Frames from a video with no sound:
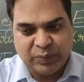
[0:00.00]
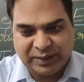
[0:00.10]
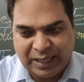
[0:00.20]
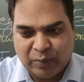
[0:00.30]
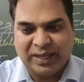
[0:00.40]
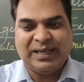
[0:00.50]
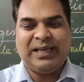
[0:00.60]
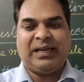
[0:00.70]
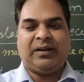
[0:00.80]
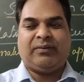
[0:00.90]
without any
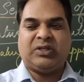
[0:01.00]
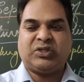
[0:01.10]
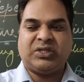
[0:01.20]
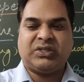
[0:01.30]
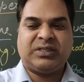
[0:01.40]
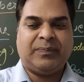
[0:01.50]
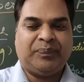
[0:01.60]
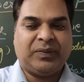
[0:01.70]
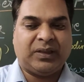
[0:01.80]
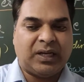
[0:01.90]
hindrances.
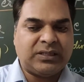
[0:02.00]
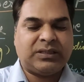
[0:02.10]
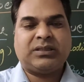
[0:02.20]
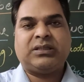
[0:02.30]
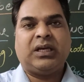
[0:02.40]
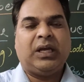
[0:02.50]
Thus,